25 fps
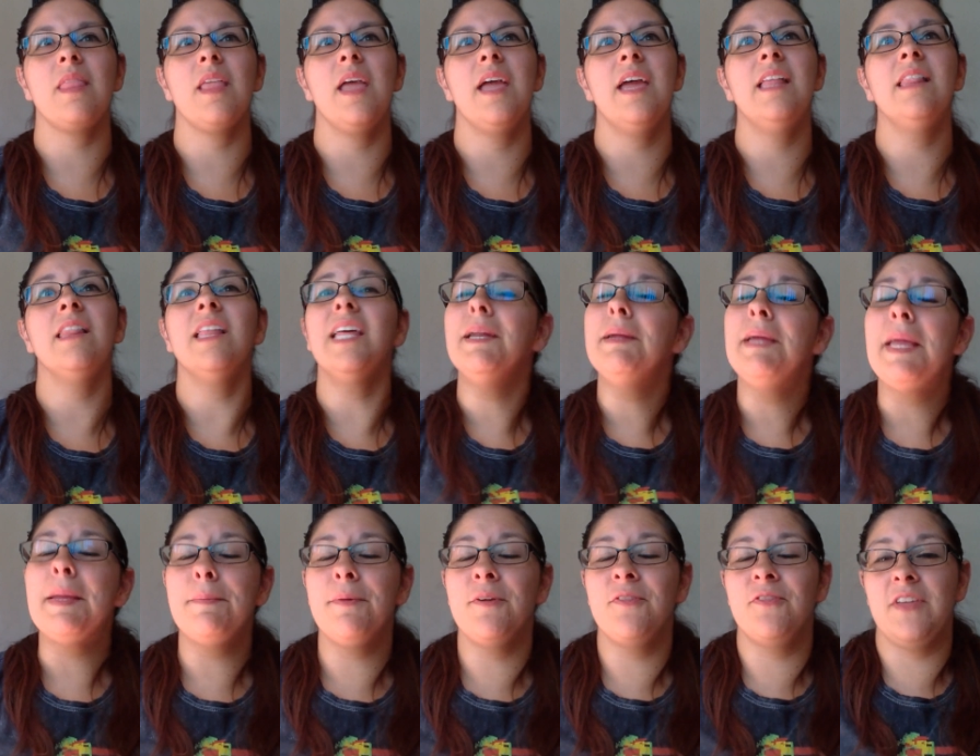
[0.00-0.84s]
And a lot of
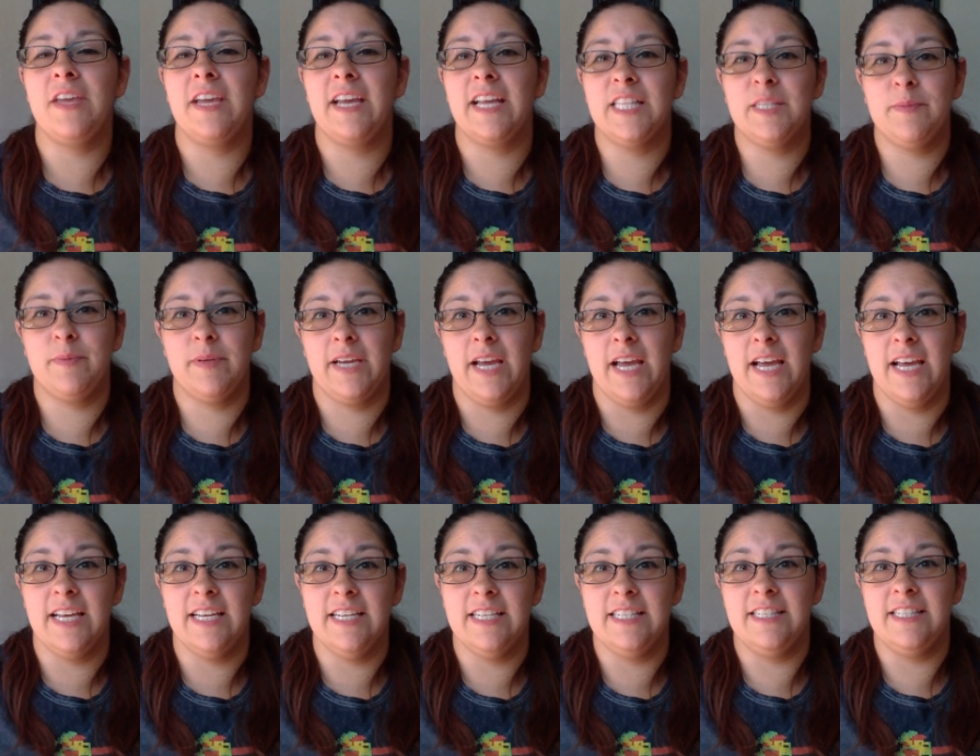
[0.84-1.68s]
people think it's
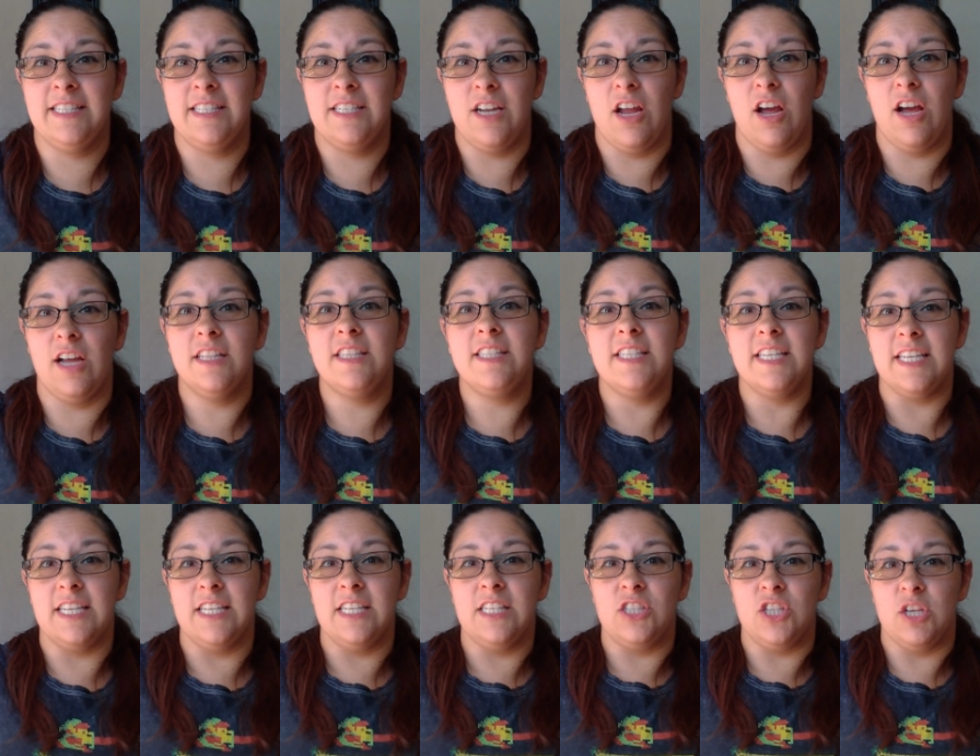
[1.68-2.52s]
because Knott's
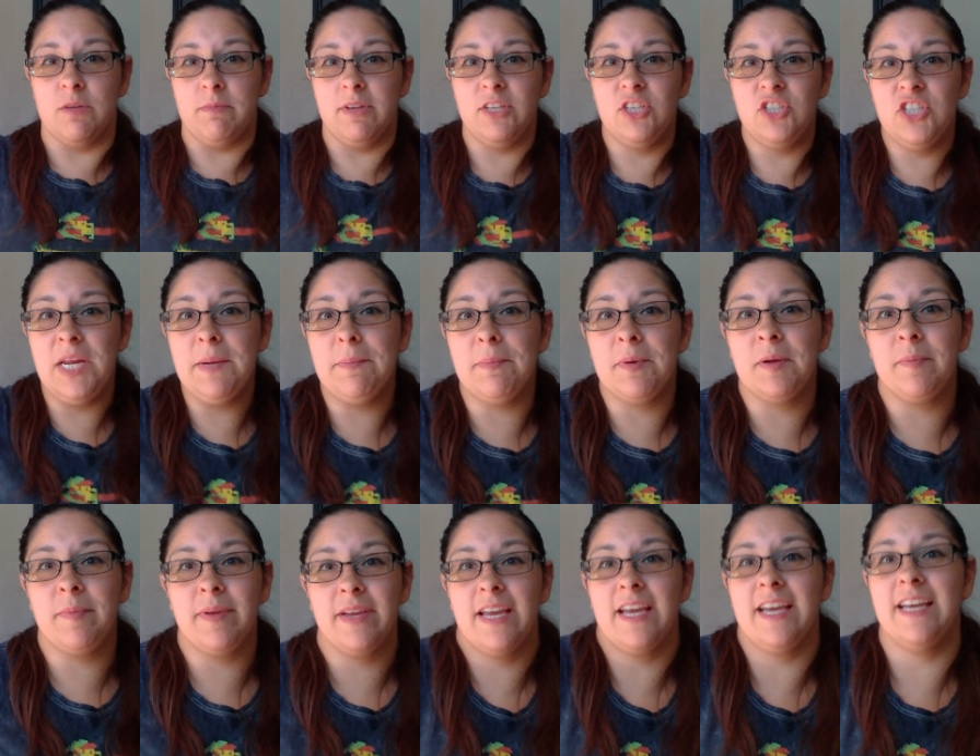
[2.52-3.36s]
is so much
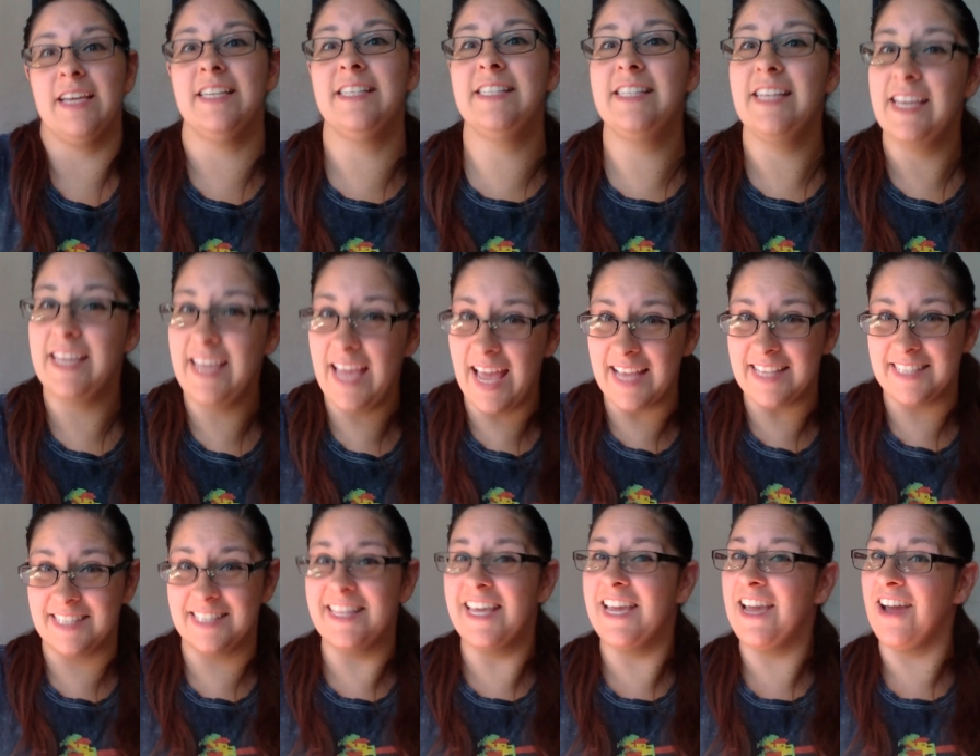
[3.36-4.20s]
cheaper, because
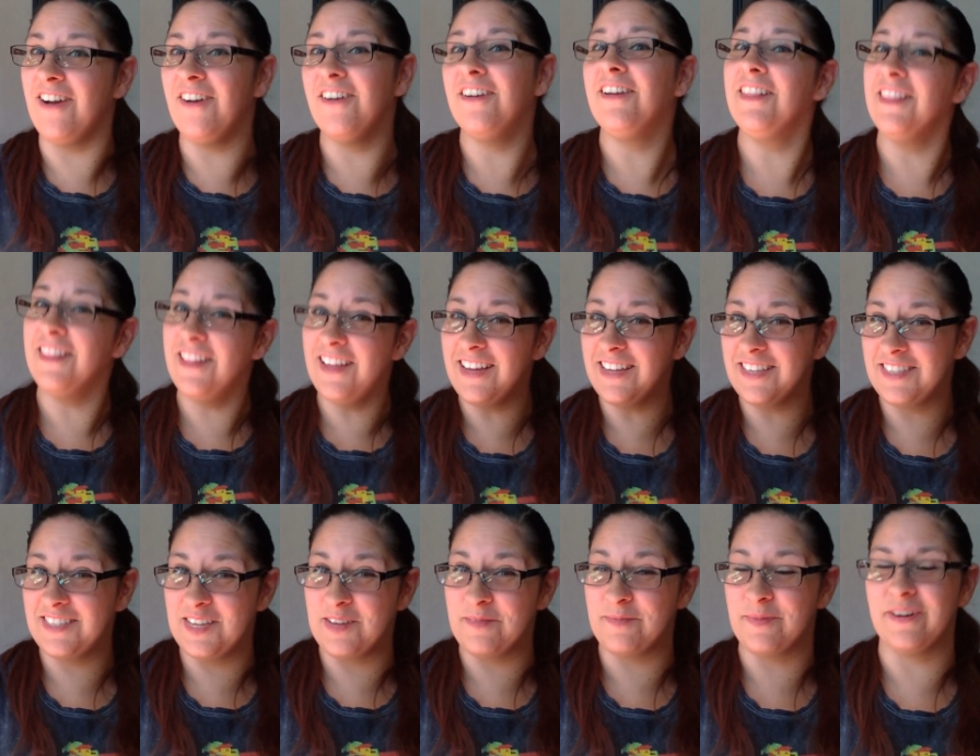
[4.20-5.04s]
yes, they are a
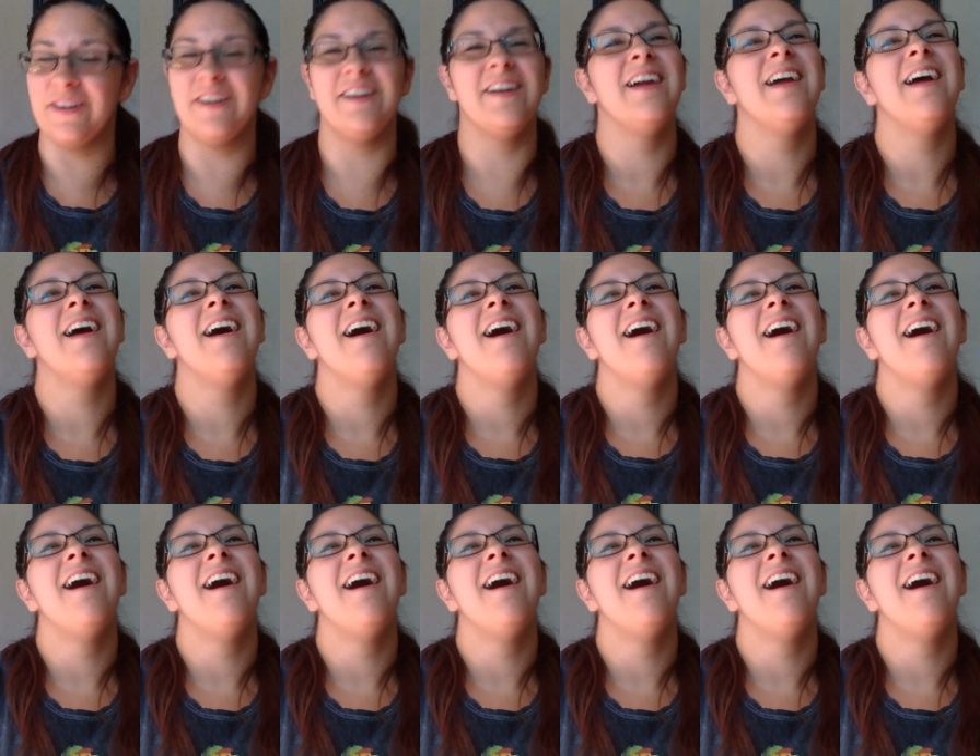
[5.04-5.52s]
lot cheaper.